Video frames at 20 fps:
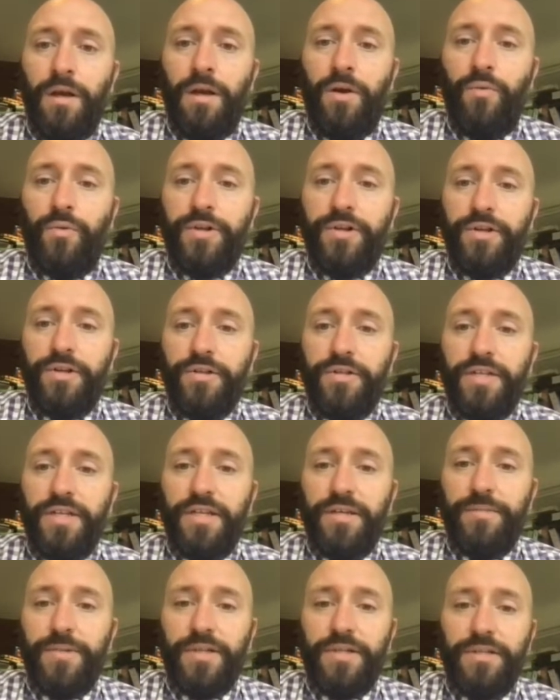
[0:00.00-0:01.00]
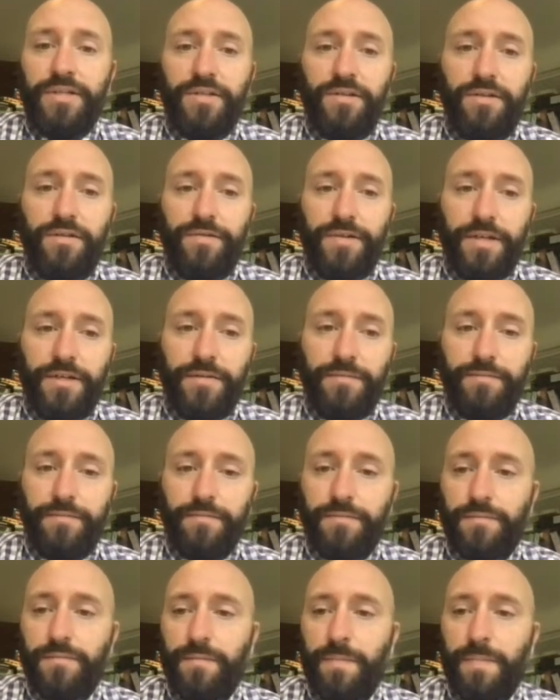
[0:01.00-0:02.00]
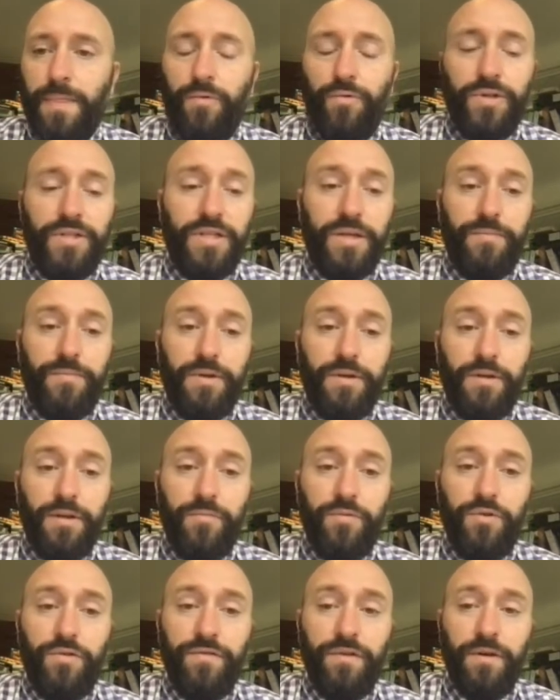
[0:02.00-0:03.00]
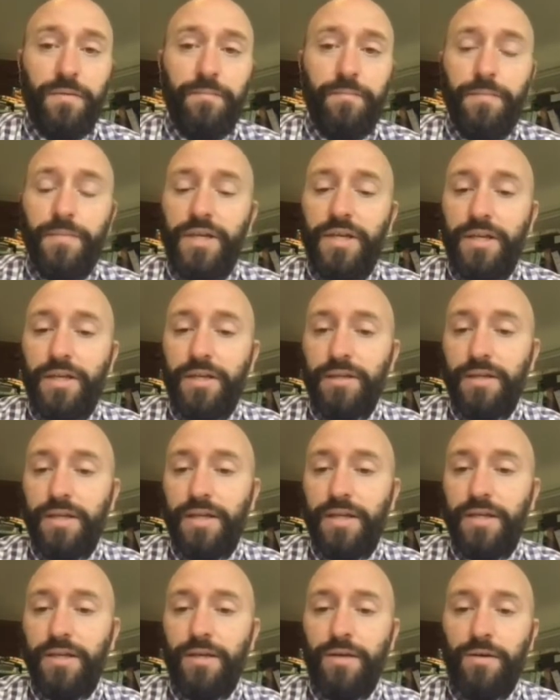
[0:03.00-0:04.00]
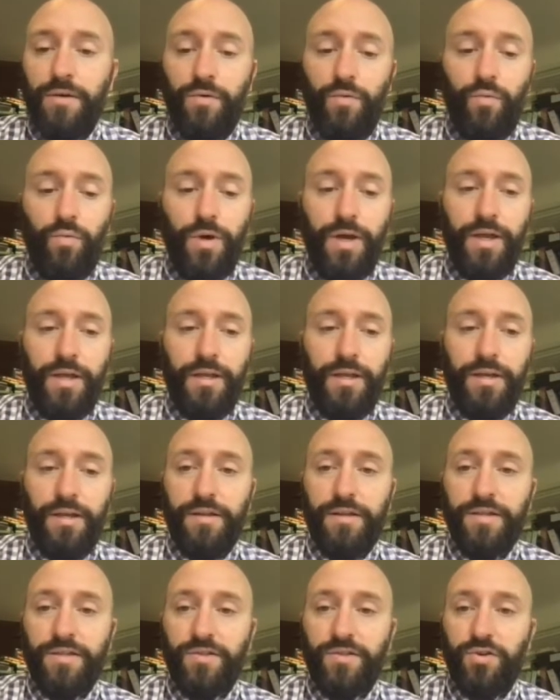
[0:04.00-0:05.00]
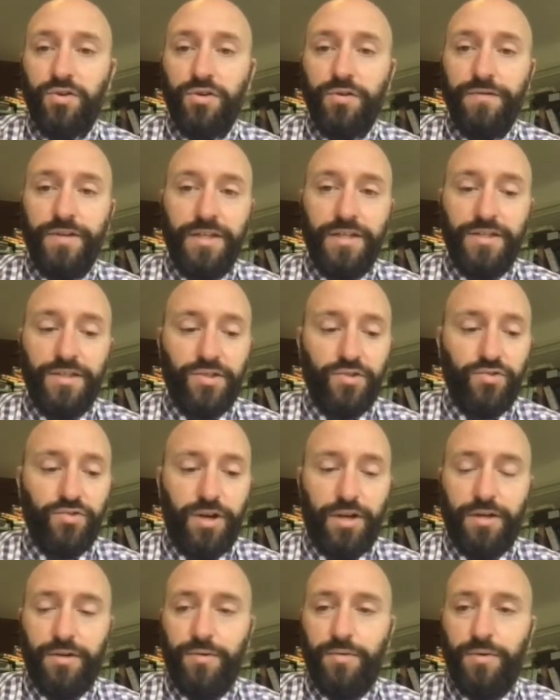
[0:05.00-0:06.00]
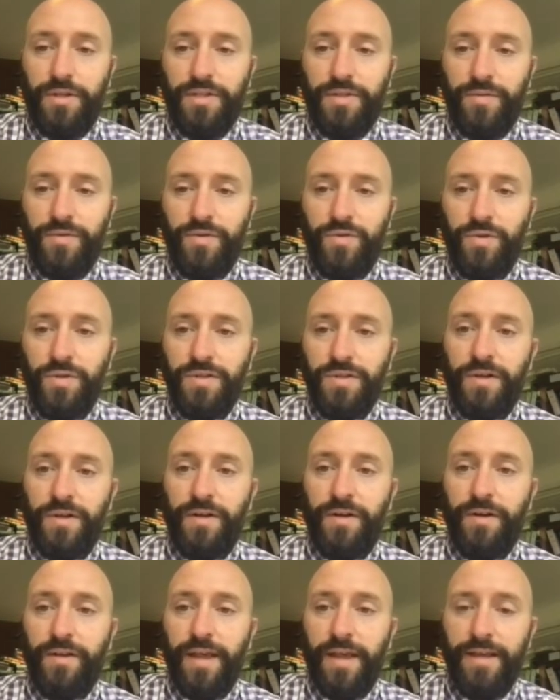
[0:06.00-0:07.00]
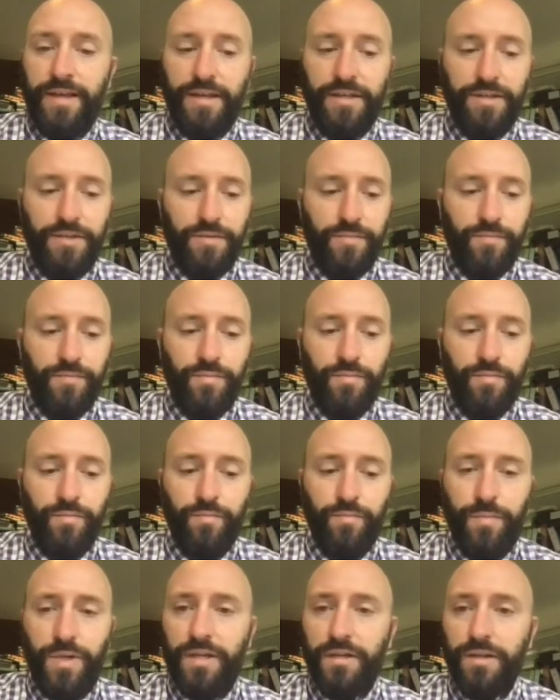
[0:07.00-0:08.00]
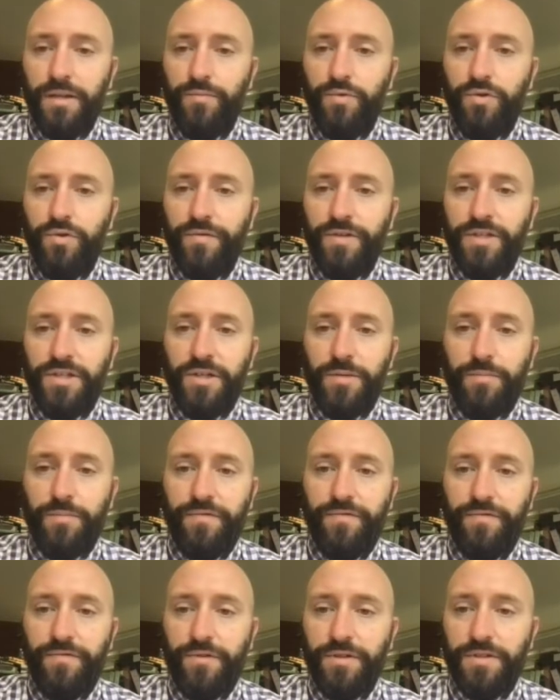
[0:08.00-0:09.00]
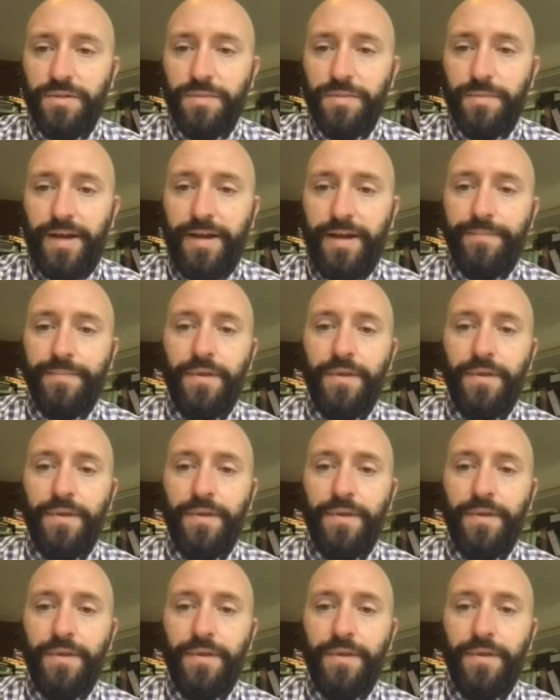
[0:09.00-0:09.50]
When your team is serving, we typically move immediately when the serve is struck. As soon as you hear that hit, you immediately move into your preferred spot.